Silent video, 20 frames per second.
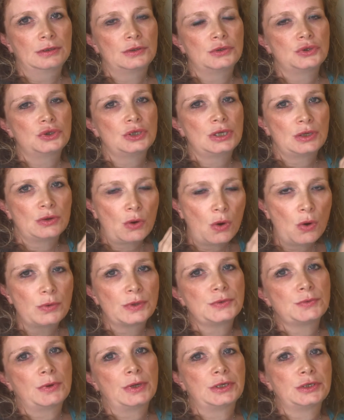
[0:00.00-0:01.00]
she had
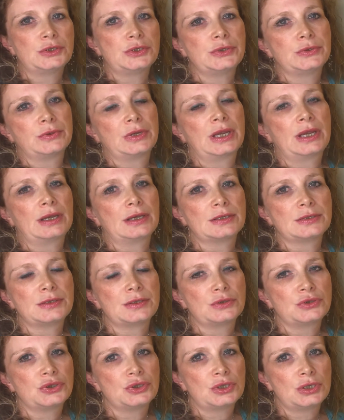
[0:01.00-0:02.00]
always wanted 2 kids,
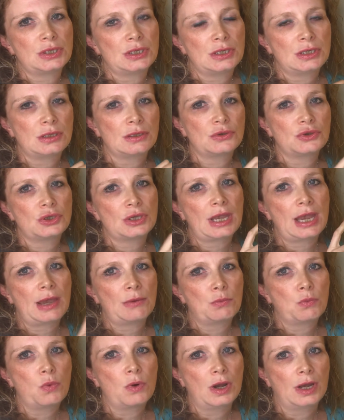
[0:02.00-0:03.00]
and she
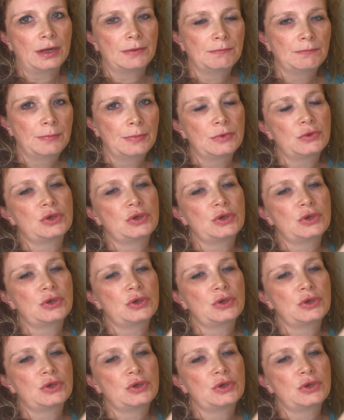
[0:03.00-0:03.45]
had one.